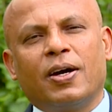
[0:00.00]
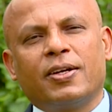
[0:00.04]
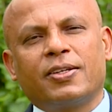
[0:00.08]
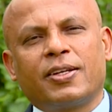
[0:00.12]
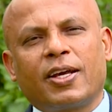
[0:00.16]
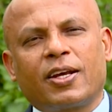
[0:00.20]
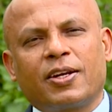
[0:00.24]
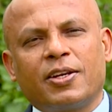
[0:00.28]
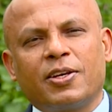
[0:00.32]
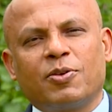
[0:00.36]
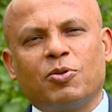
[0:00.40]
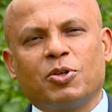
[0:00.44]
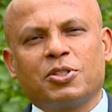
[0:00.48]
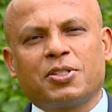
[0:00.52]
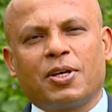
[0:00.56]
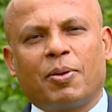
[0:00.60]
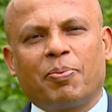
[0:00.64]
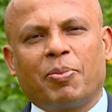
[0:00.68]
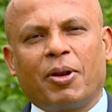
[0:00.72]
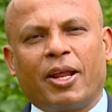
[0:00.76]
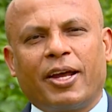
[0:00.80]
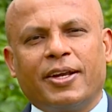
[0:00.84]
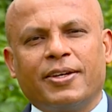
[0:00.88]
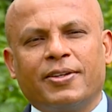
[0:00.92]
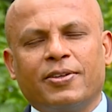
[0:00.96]
technique was
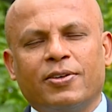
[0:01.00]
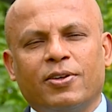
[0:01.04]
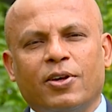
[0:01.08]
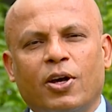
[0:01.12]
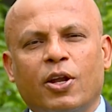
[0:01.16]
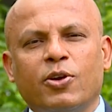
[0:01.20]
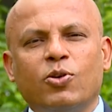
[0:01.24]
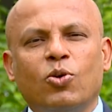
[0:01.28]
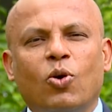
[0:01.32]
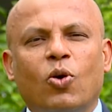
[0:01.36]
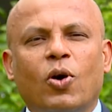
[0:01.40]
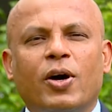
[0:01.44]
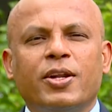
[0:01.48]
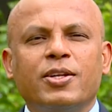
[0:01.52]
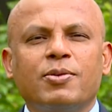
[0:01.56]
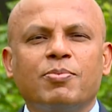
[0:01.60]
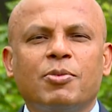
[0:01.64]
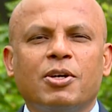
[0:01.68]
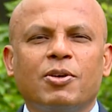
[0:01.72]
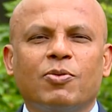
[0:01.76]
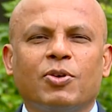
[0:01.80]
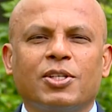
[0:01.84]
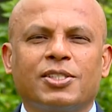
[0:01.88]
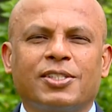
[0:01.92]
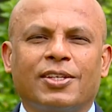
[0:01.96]
applied, and no
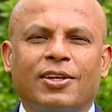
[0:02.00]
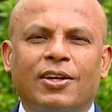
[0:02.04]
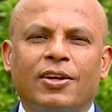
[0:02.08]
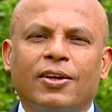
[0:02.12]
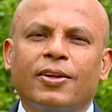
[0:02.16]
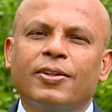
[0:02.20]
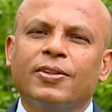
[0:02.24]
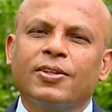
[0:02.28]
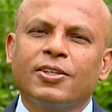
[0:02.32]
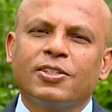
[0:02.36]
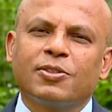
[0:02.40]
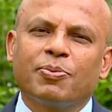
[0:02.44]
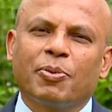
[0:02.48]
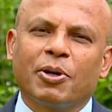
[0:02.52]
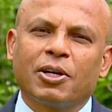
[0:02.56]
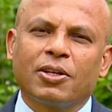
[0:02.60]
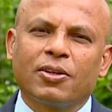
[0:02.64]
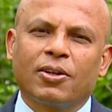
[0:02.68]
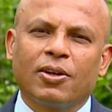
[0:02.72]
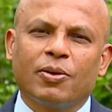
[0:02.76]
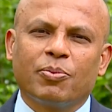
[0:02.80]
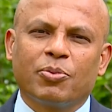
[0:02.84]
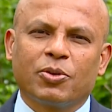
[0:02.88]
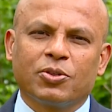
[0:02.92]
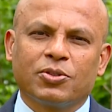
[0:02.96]
animal was killed in this
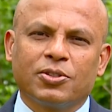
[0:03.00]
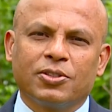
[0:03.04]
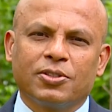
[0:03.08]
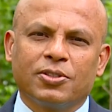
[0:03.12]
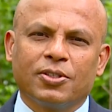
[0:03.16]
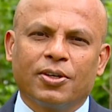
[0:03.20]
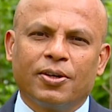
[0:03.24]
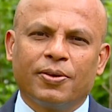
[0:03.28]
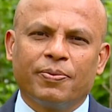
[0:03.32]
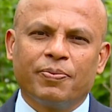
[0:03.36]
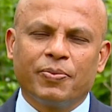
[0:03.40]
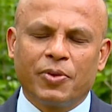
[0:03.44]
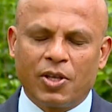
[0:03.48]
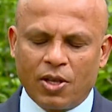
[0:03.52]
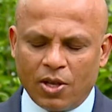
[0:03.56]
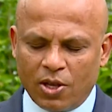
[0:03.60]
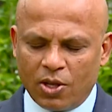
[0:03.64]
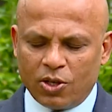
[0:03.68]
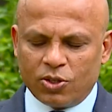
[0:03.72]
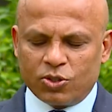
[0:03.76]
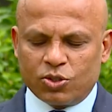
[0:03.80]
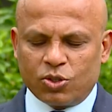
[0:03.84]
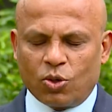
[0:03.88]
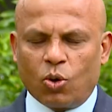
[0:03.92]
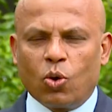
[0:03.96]
particular procedure.
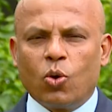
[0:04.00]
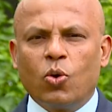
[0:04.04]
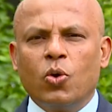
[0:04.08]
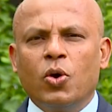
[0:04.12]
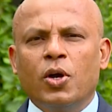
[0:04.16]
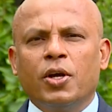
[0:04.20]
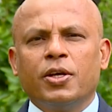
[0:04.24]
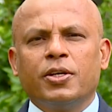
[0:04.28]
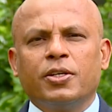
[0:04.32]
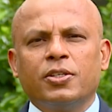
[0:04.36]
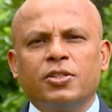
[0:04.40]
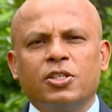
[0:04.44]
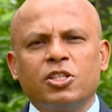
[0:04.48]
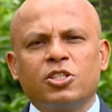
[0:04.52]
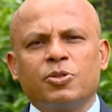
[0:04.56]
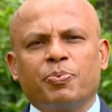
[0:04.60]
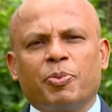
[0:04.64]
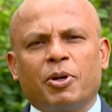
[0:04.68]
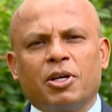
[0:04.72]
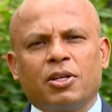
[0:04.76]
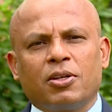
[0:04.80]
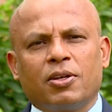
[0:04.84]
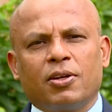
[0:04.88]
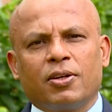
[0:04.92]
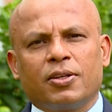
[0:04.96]
So in this
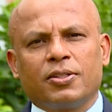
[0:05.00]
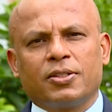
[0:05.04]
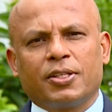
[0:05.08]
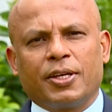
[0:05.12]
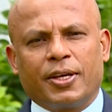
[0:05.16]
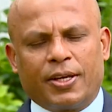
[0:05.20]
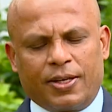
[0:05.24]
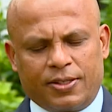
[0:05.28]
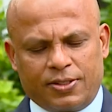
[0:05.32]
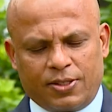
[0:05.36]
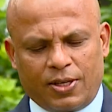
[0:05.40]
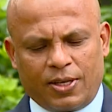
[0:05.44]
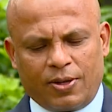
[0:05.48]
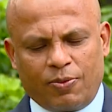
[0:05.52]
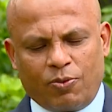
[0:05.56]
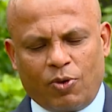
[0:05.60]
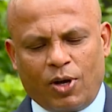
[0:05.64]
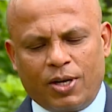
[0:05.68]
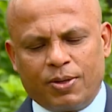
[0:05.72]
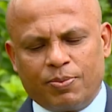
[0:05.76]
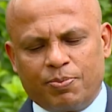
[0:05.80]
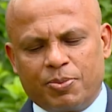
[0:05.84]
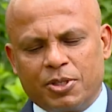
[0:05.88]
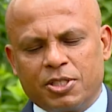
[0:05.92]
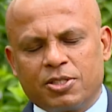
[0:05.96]
particular thing, see,
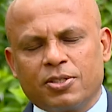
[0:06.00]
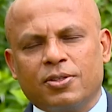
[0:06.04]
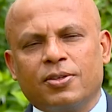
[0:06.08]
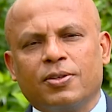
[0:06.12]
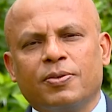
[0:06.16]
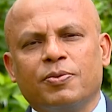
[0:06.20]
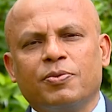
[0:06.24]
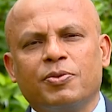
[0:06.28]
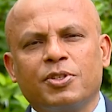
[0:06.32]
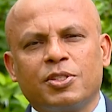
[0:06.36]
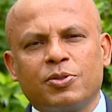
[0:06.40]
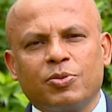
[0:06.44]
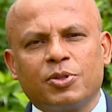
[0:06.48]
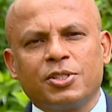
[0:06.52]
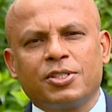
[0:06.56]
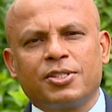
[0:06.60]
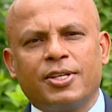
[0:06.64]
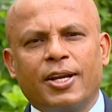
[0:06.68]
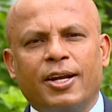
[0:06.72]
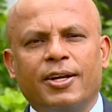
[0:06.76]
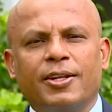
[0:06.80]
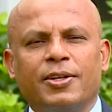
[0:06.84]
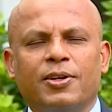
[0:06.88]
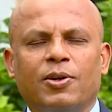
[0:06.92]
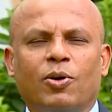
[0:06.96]
one pigeon which was
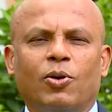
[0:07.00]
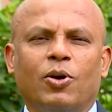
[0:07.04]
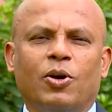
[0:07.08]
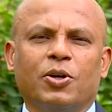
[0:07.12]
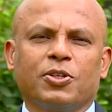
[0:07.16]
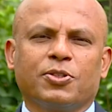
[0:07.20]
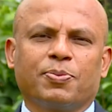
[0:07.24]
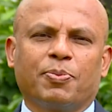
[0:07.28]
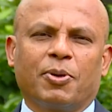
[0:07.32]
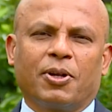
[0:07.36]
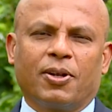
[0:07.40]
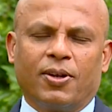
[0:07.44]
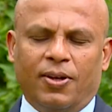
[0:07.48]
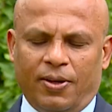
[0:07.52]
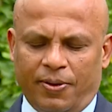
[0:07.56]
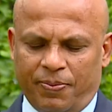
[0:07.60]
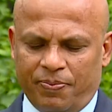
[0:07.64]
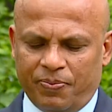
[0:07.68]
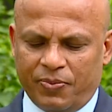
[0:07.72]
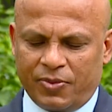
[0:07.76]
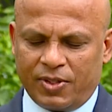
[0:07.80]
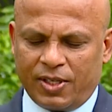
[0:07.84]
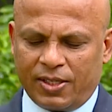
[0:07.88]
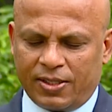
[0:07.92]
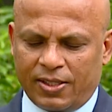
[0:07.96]
dead in a hospital,
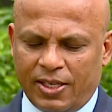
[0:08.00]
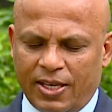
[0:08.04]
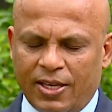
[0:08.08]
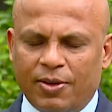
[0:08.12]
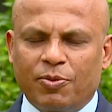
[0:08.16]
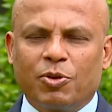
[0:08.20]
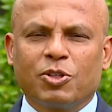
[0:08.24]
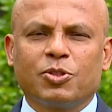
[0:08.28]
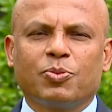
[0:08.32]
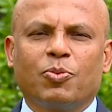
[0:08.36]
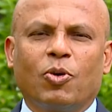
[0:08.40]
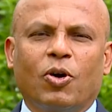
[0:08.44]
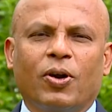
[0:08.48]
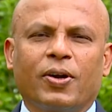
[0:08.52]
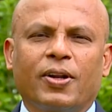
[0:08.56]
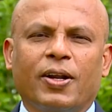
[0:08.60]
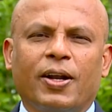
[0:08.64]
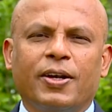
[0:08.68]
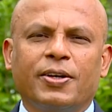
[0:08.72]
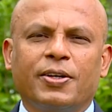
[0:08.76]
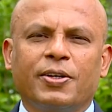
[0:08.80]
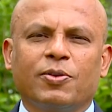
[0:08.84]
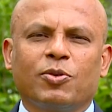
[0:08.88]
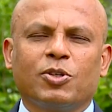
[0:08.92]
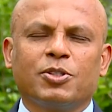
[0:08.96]
the thing was bought
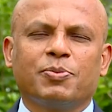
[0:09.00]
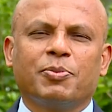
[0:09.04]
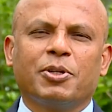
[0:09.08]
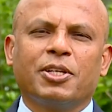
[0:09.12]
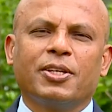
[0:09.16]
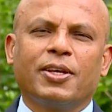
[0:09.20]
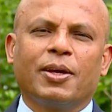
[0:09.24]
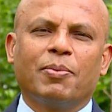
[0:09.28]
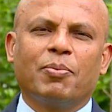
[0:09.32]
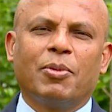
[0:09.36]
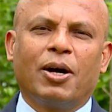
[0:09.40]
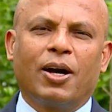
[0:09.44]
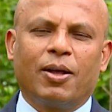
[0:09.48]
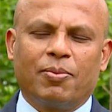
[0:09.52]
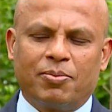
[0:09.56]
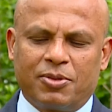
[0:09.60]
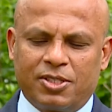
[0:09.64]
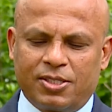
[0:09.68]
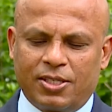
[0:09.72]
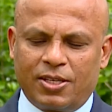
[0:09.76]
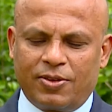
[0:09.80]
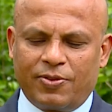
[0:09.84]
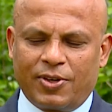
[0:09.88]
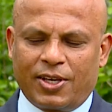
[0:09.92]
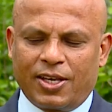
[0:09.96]
and it was being embalmed.
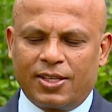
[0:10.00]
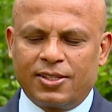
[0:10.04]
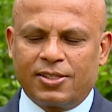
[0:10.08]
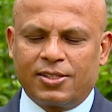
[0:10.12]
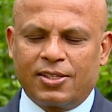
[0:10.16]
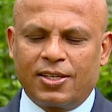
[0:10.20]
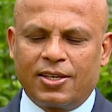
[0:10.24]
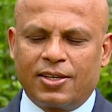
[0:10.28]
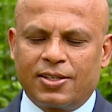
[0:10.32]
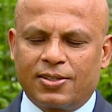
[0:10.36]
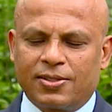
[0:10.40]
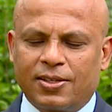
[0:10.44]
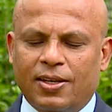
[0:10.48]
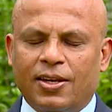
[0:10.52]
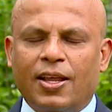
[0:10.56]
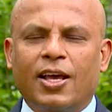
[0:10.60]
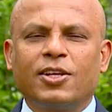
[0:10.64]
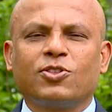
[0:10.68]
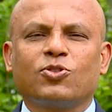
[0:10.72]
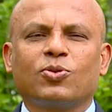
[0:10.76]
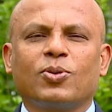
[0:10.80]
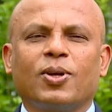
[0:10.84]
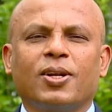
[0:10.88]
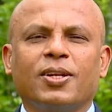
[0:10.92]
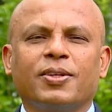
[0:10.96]
See, we can see it's a
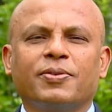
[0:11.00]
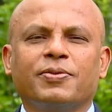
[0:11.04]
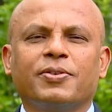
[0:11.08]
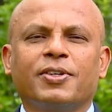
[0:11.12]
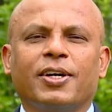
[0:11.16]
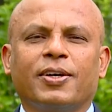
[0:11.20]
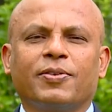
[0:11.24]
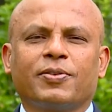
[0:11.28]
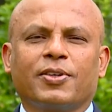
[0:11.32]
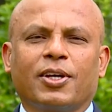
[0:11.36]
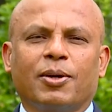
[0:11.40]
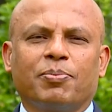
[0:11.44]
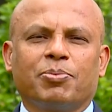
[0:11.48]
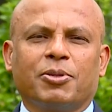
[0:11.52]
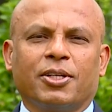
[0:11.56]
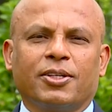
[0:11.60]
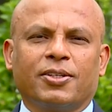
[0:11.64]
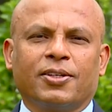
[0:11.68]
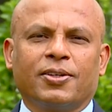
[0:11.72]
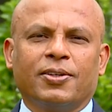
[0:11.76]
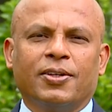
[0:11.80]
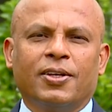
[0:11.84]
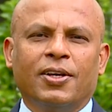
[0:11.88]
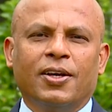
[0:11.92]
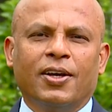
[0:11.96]
naturally we have kept it,
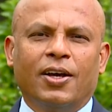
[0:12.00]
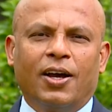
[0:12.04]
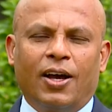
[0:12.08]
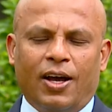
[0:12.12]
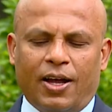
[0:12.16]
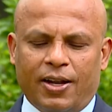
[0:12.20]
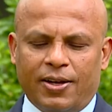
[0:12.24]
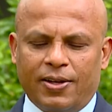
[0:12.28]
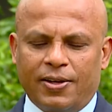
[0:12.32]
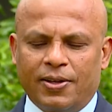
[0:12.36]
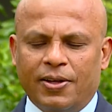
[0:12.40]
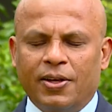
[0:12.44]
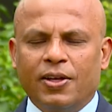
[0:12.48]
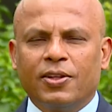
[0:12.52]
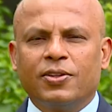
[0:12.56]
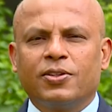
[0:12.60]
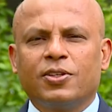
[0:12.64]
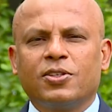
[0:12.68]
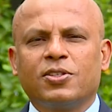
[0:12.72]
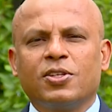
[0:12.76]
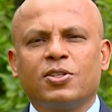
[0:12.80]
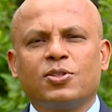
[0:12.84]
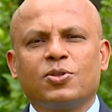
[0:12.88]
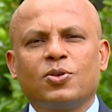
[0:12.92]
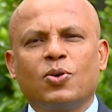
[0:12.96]
and
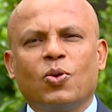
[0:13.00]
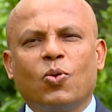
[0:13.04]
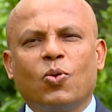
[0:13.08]
this is